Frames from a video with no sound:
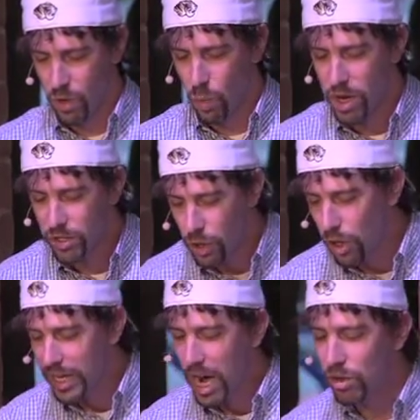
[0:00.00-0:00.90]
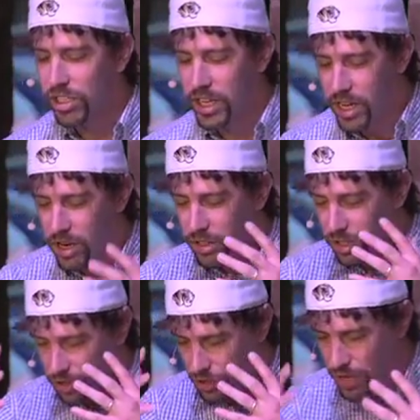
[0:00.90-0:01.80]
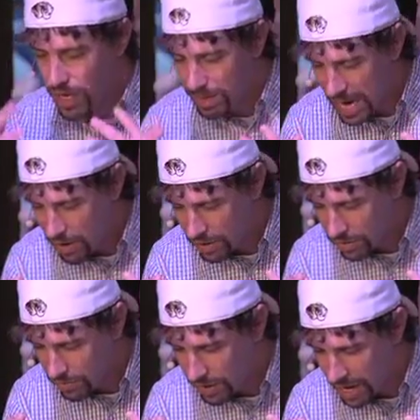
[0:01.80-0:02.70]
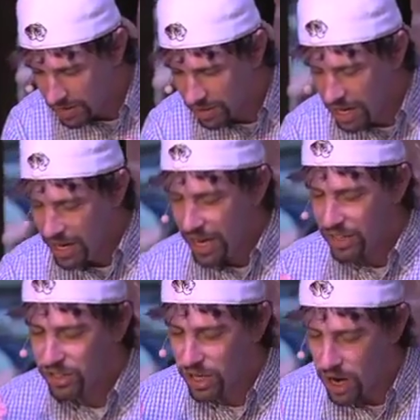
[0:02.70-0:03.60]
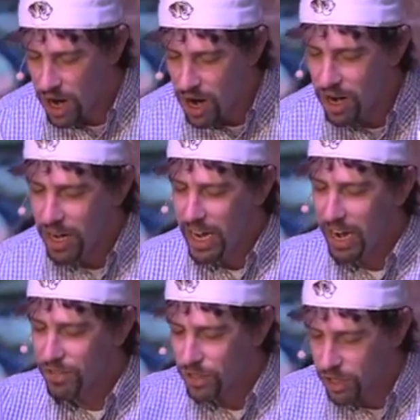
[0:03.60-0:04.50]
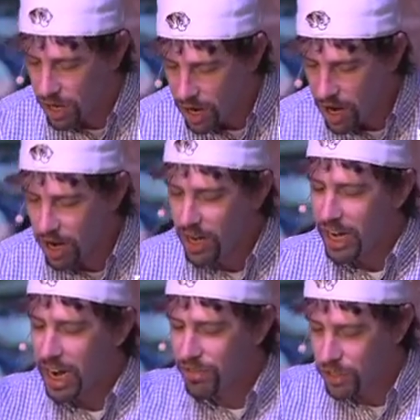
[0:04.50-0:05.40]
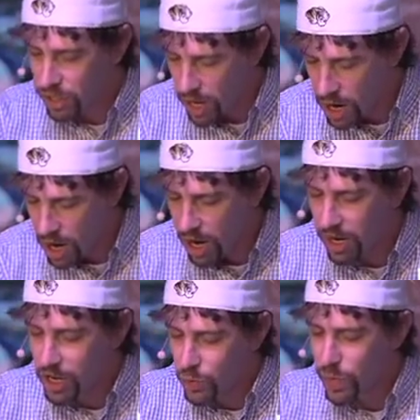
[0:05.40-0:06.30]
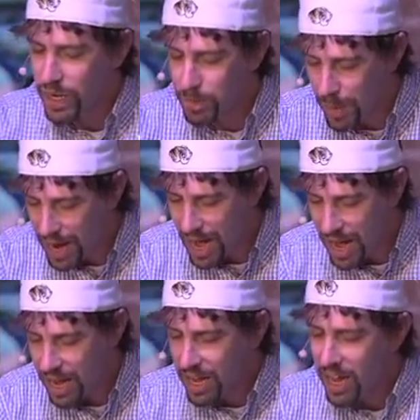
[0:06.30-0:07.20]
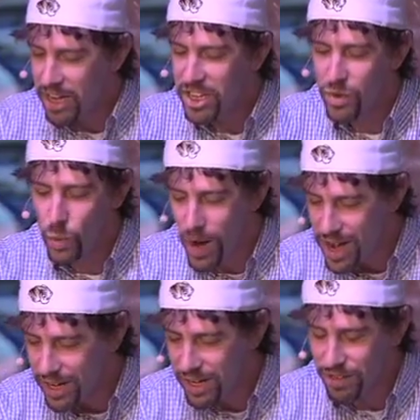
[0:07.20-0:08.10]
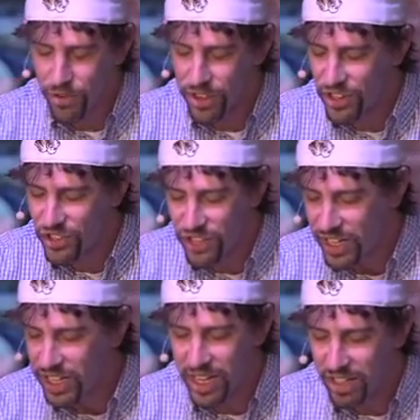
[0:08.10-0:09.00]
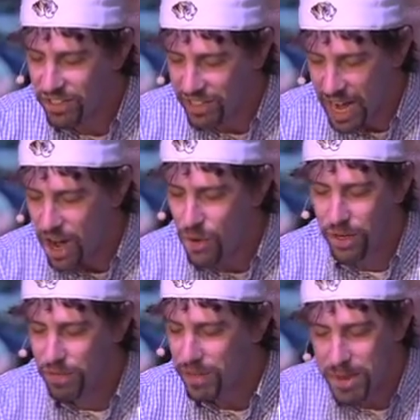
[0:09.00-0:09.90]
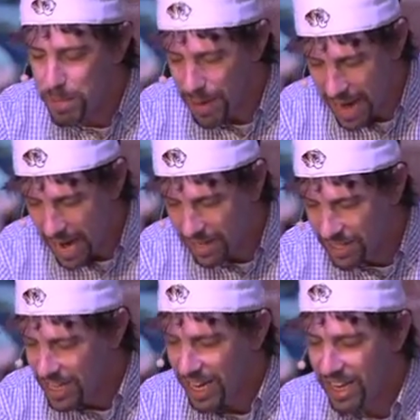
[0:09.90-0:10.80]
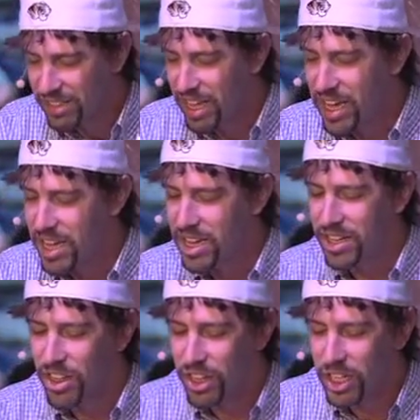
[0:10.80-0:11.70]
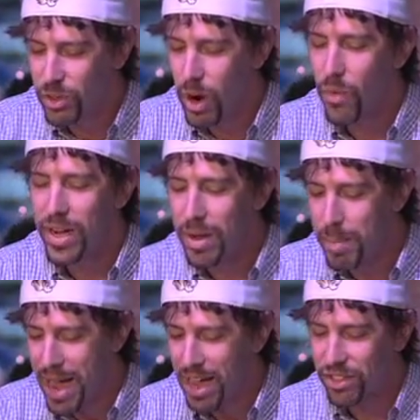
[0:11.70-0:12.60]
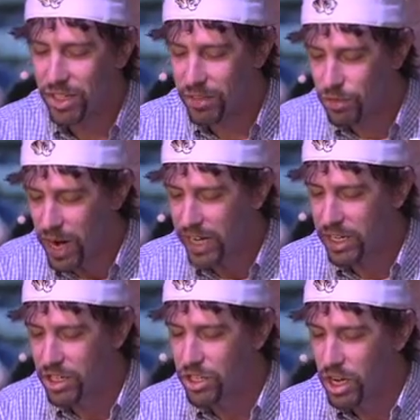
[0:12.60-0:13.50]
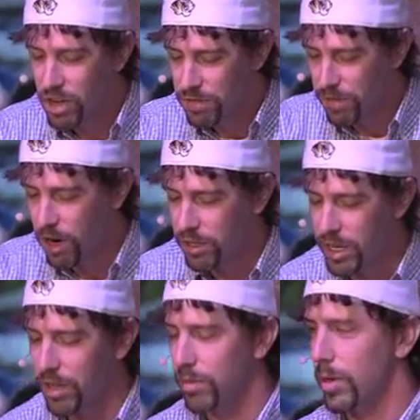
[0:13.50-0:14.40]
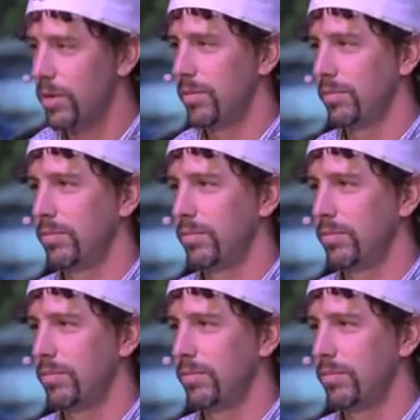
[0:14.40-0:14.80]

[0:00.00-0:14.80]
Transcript: One told how tears streamed down his face as car after car after car went by, and he waited for the sickening sound of impact as they hit the growing mass of wreckage farther down the road.